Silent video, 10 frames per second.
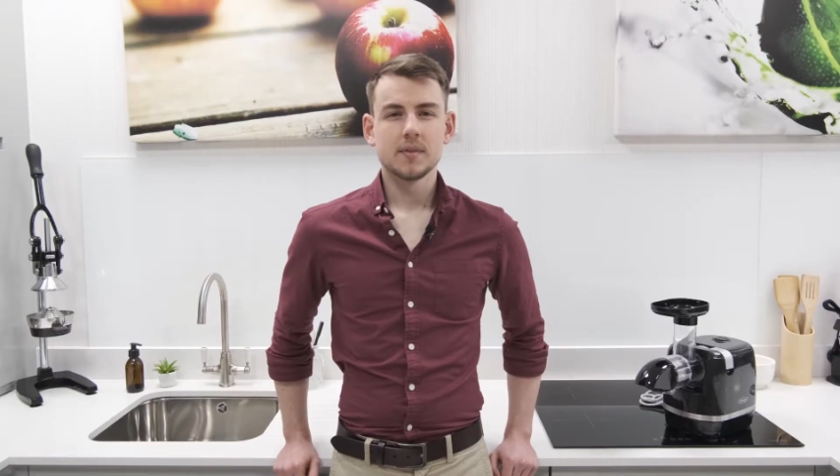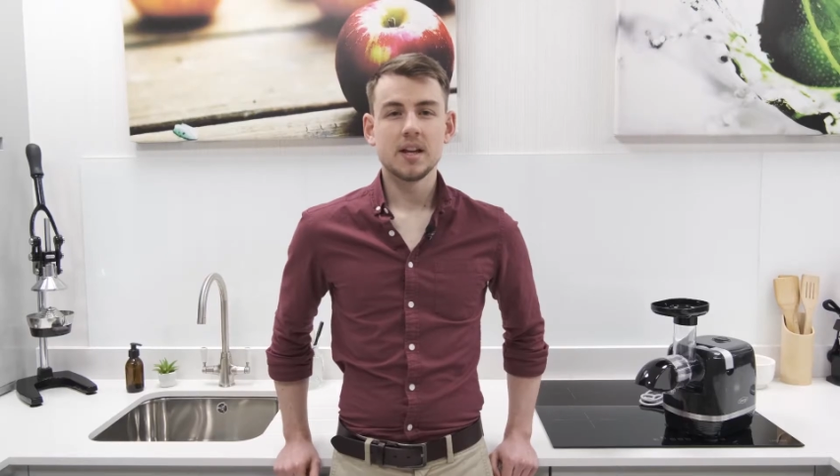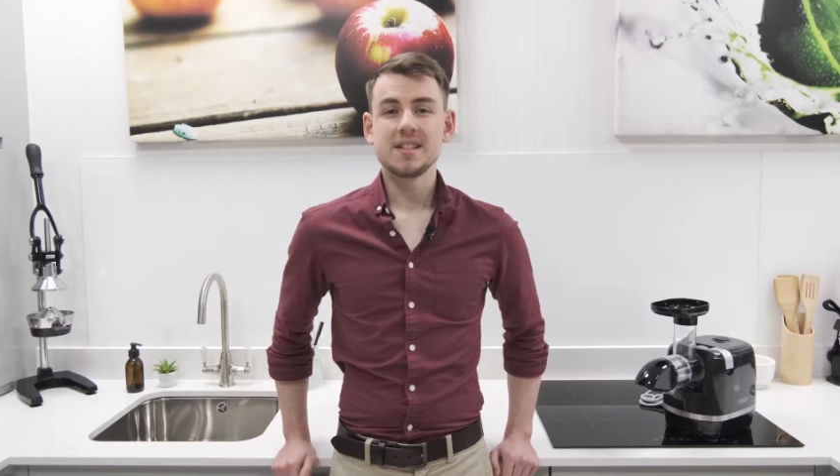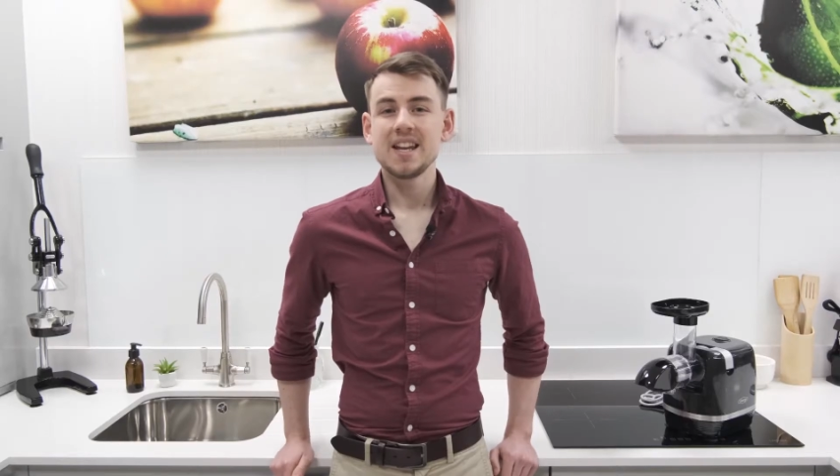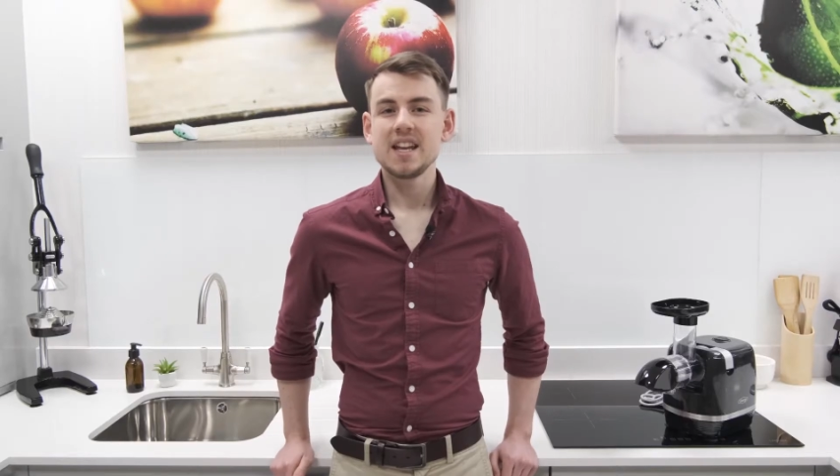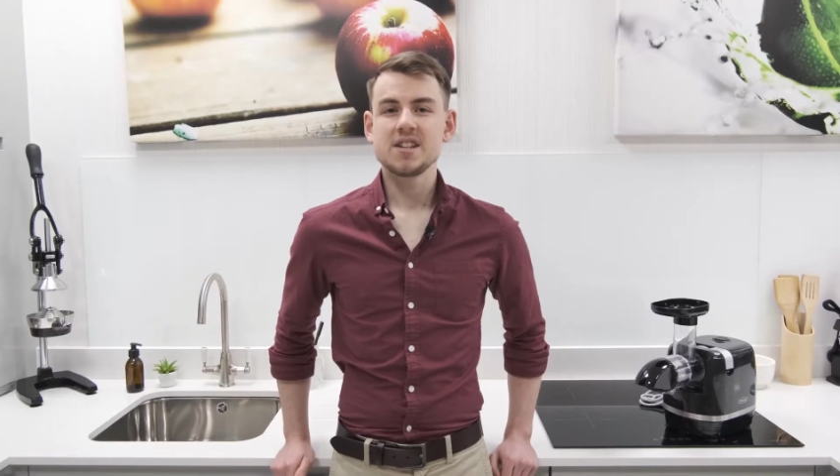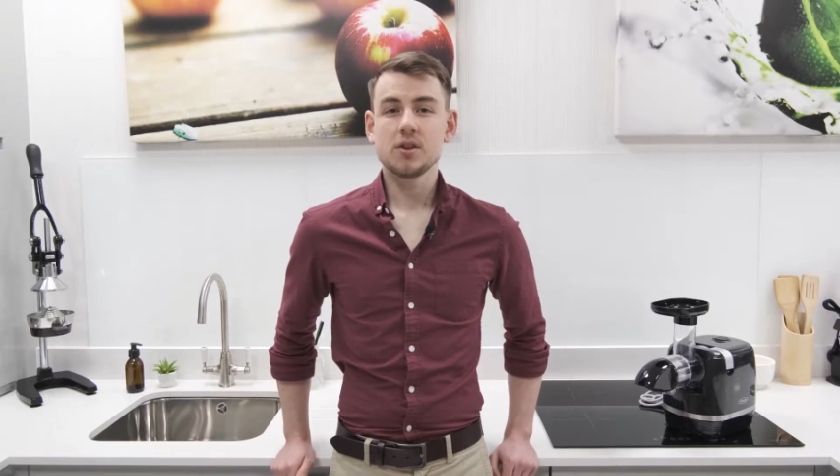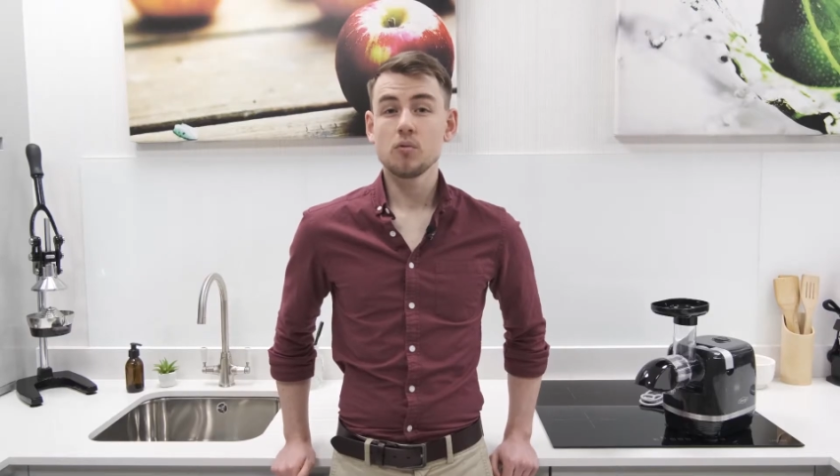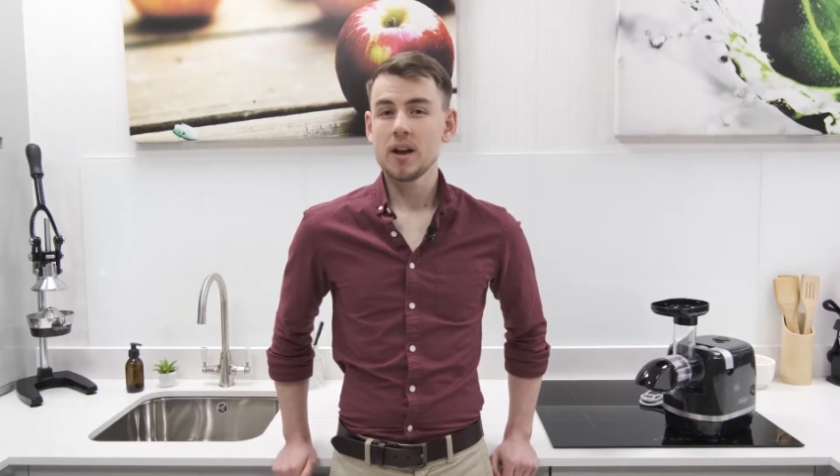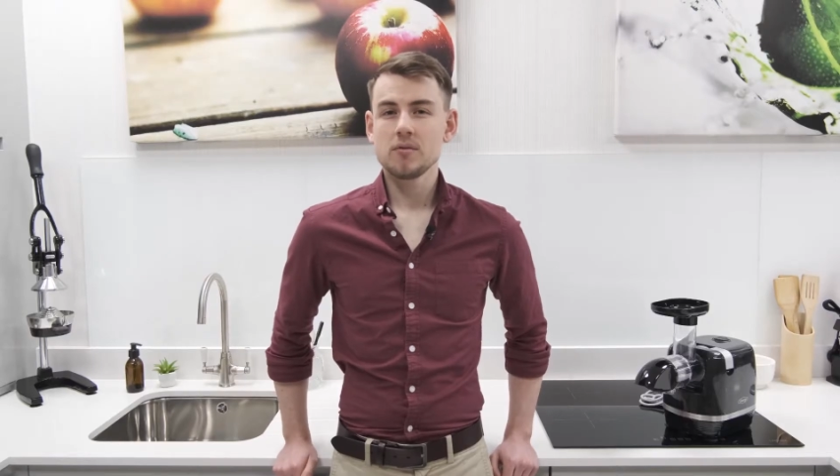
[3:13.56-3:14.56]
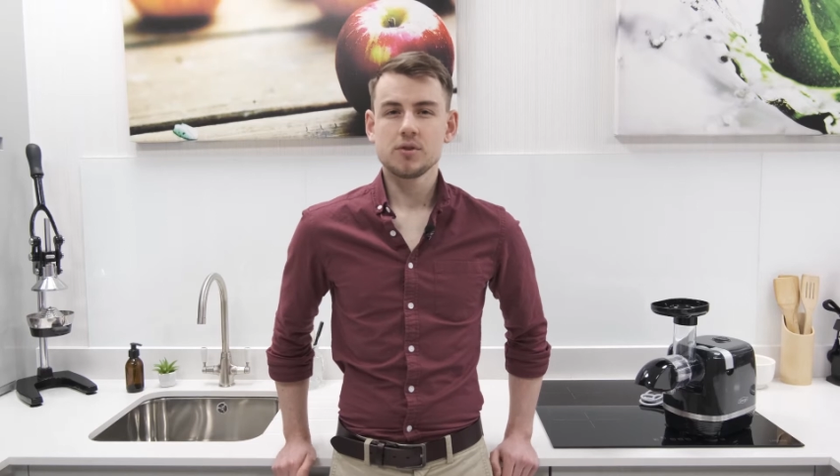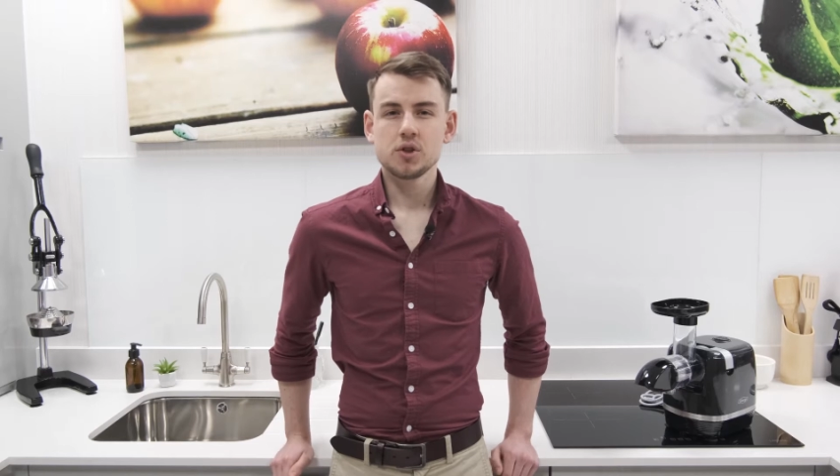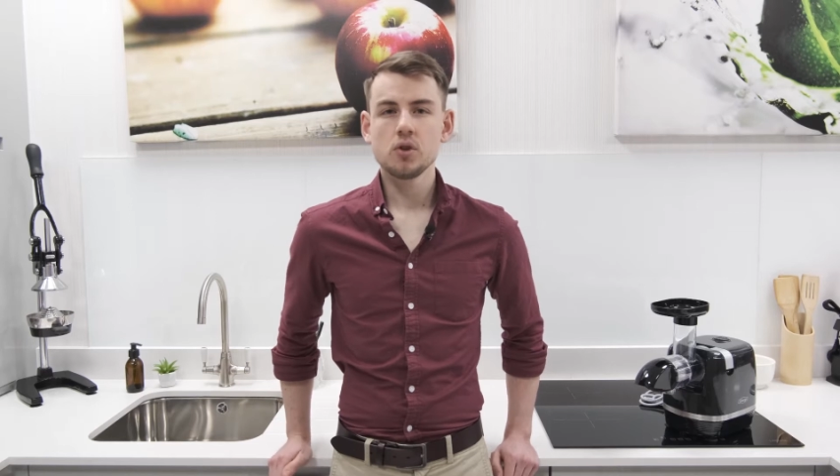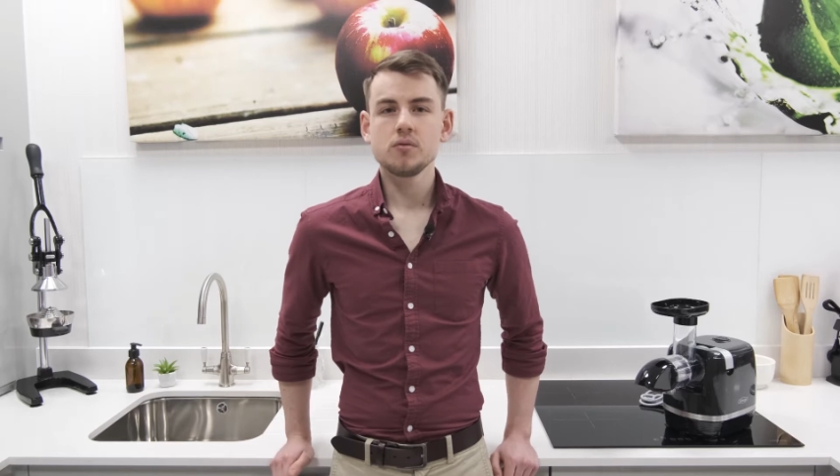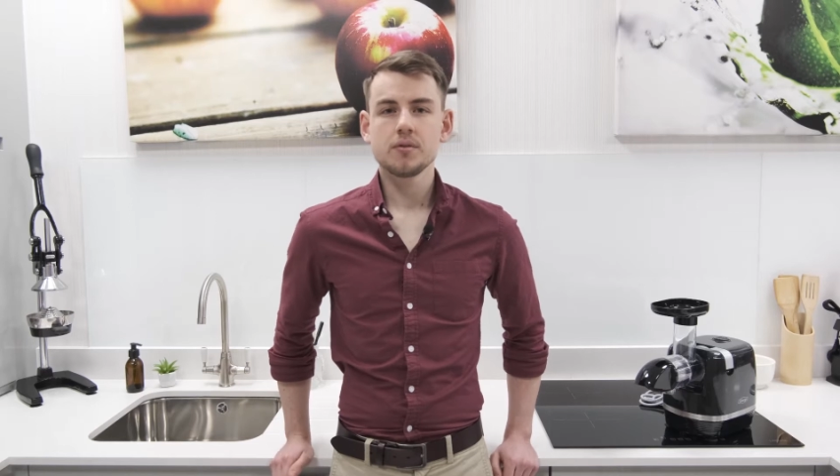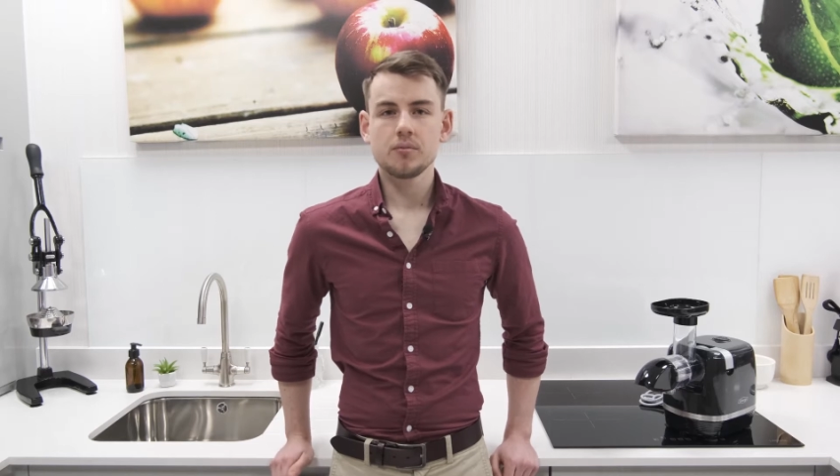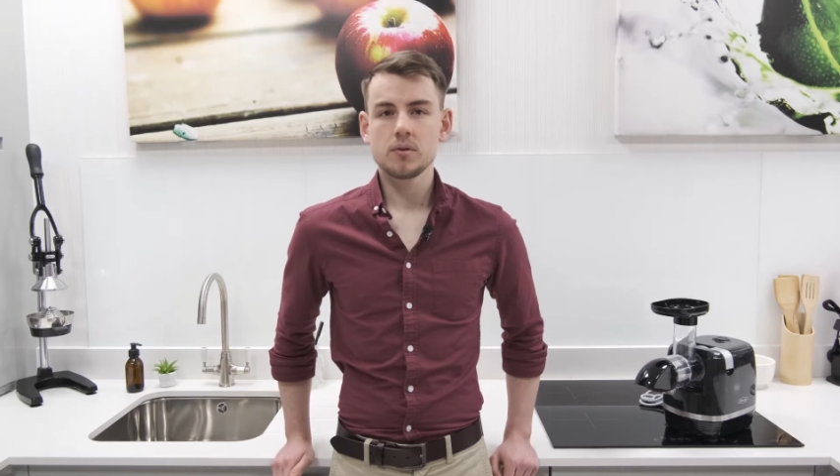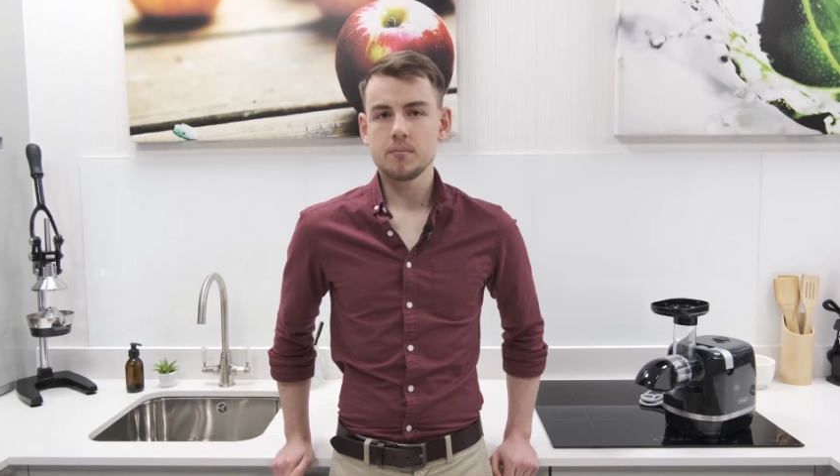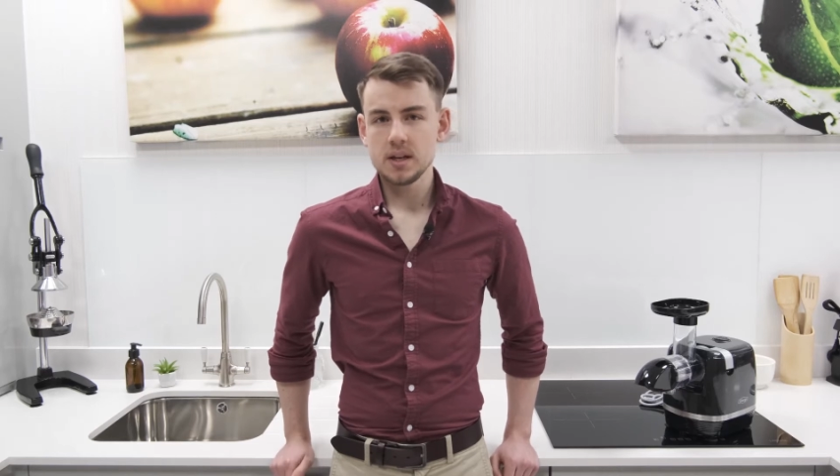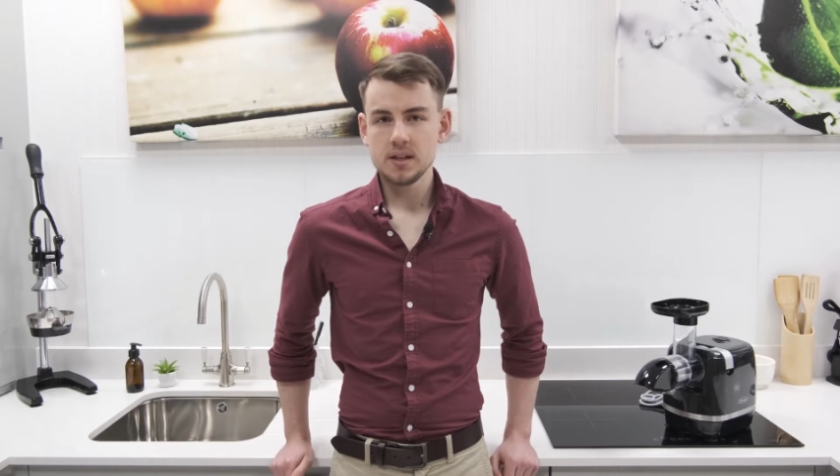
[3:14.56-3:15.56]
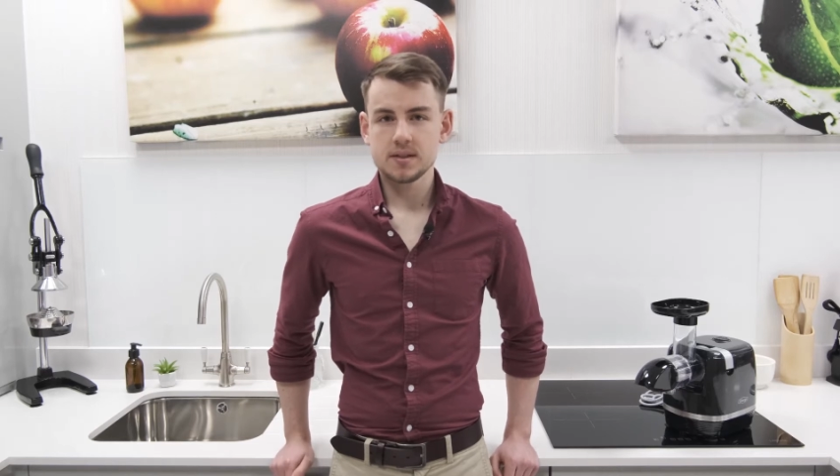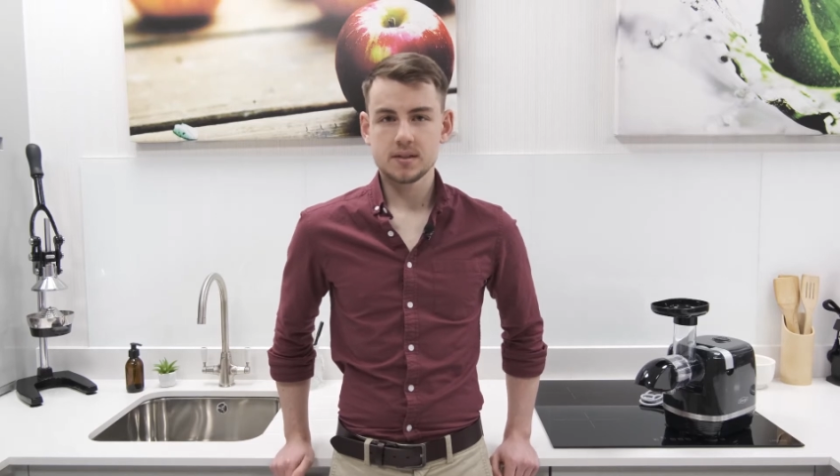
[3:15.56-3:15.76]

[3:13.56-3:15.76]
It takes around 2 to 3 minutes